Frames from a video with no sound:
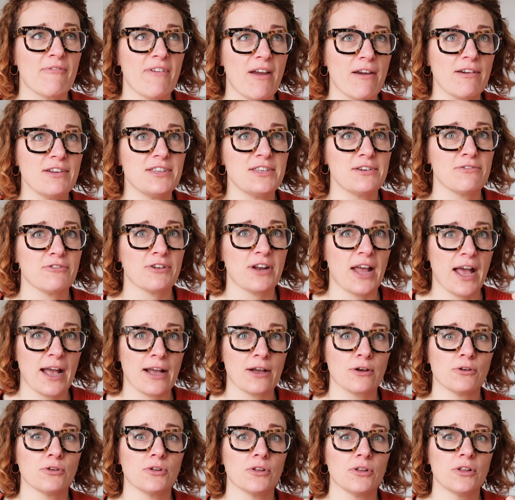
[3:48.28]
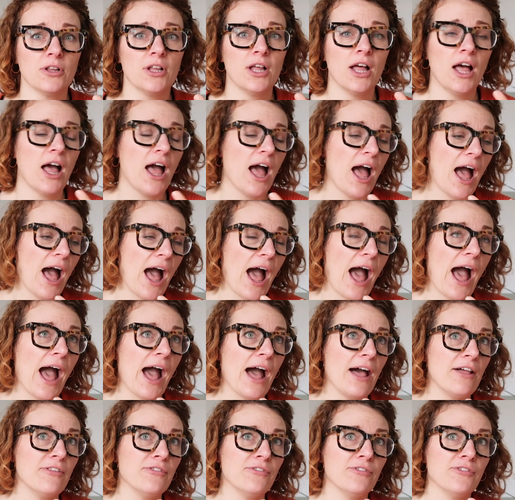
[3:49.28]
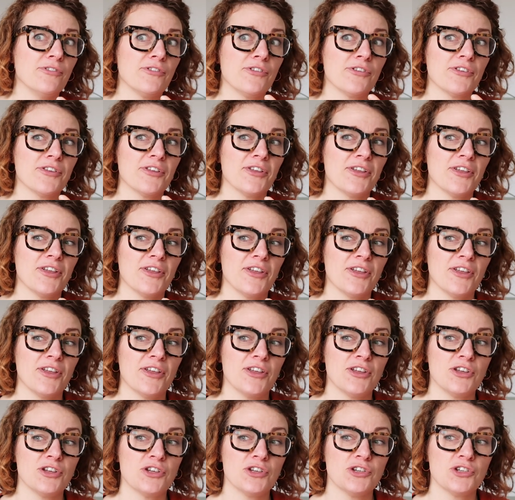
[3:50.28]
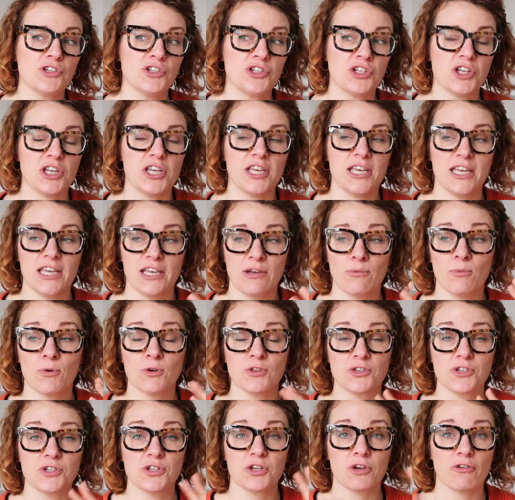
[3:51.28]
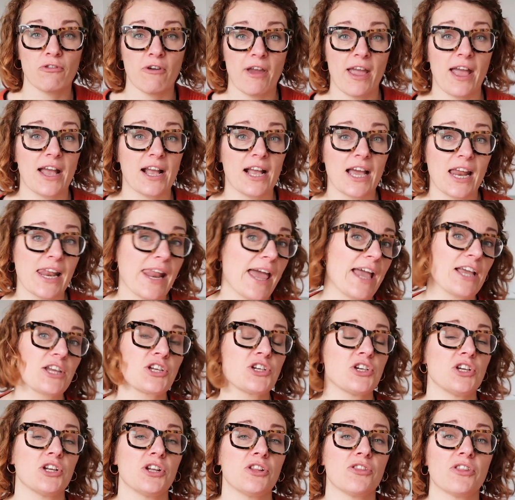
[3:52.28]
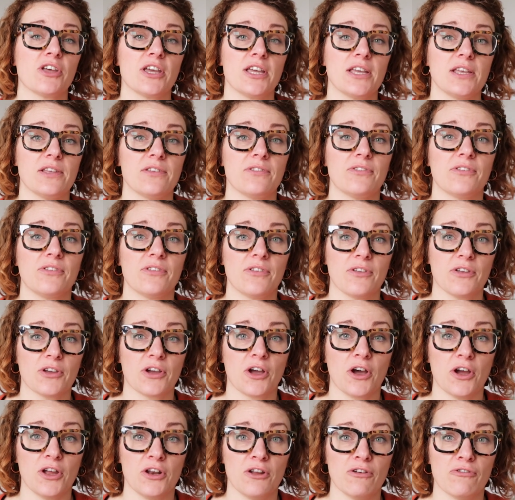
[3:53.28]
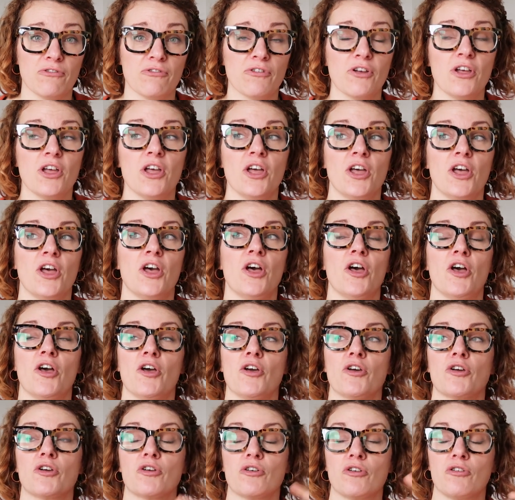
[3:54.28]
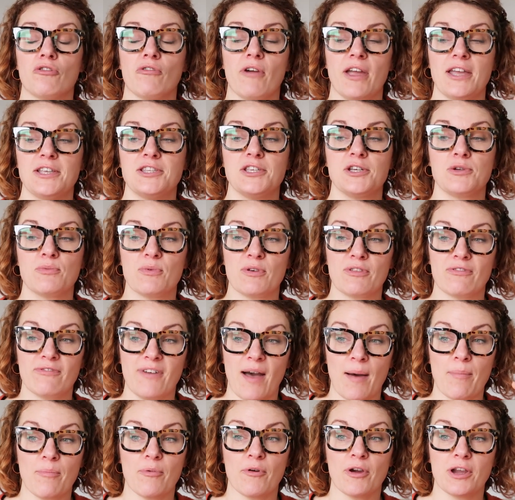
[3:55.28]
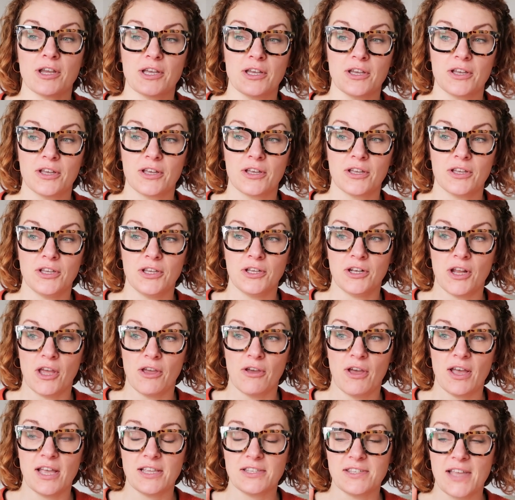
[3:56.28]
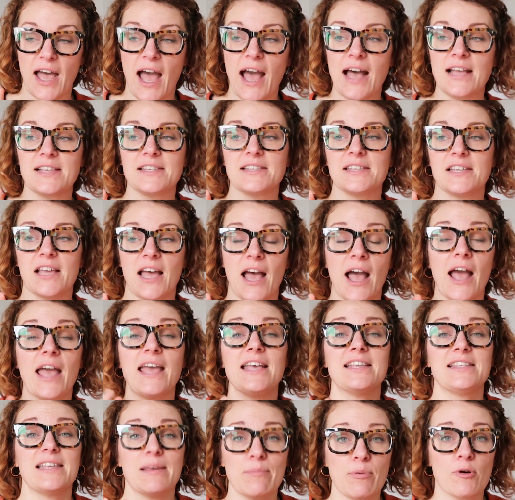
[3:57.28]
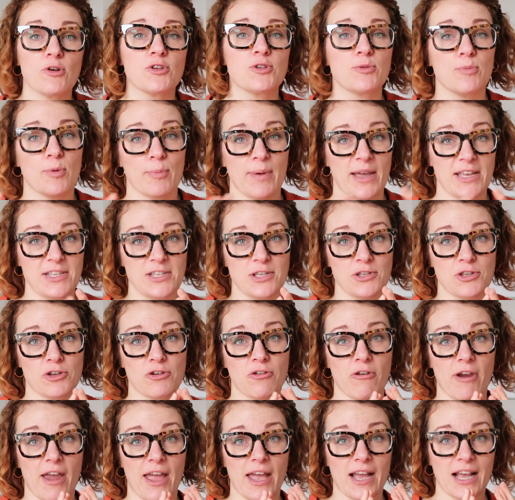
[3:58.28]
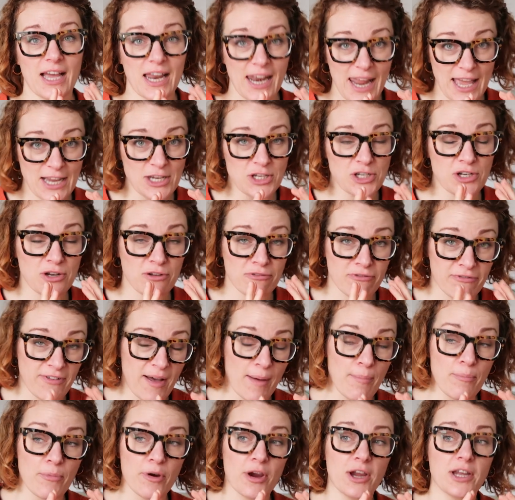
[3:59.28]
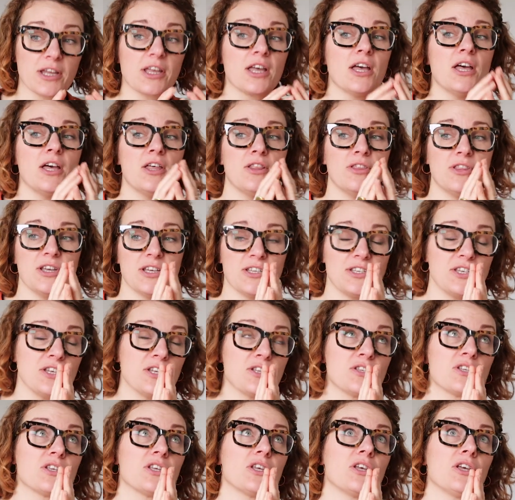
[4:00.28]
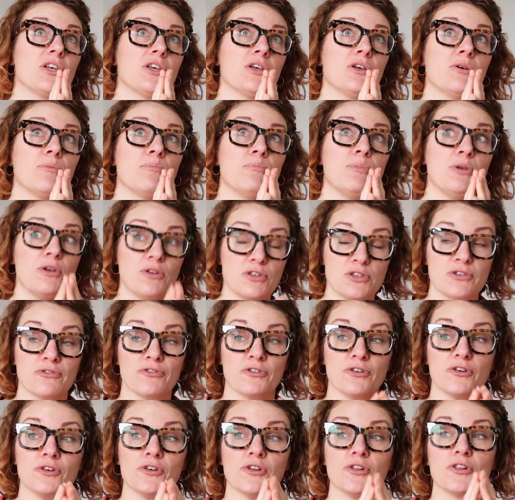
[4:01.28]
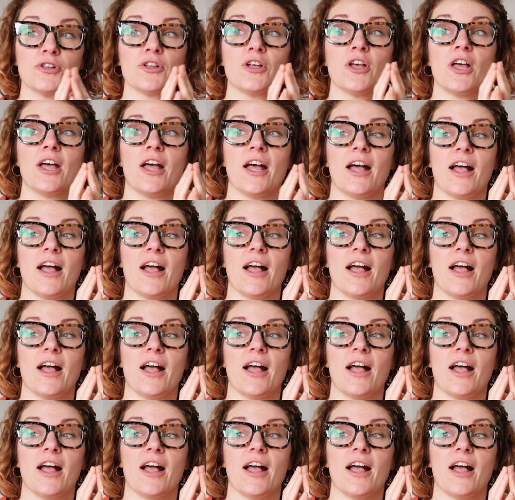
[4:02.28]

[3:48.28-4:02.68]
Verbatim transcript: a very different angle, and she wants to create a collection that is kind of created with fabric. You know, as as is it possible basically to create a collection of fabric that is beautiful